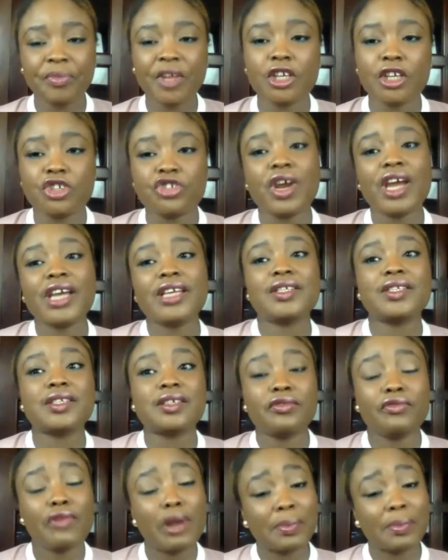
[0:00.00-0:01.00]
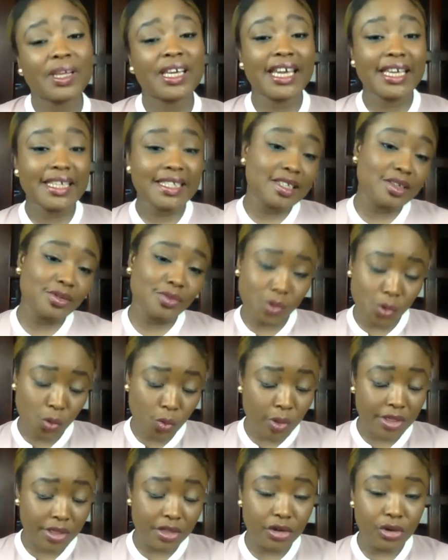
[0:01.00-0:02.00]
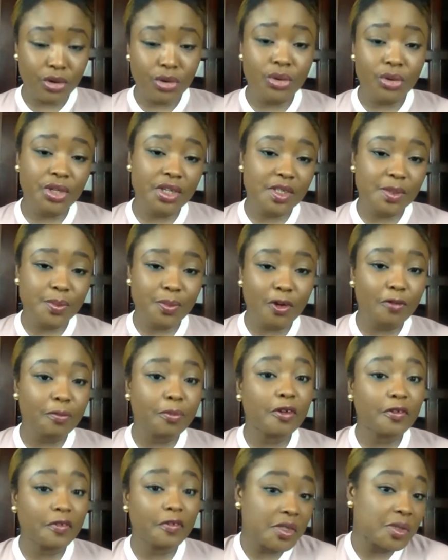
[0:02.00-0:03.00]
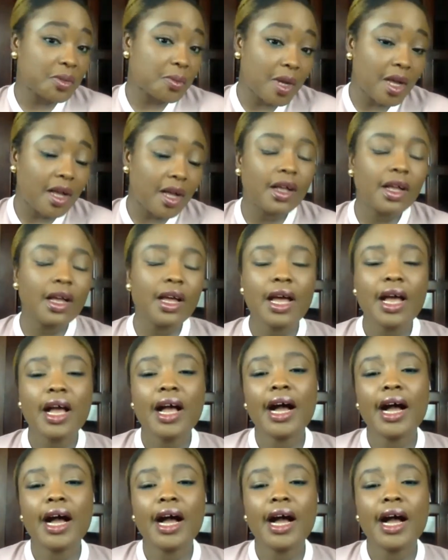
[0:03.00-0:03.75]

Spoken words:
and try to replicate it with the no yeast puff-puff as well.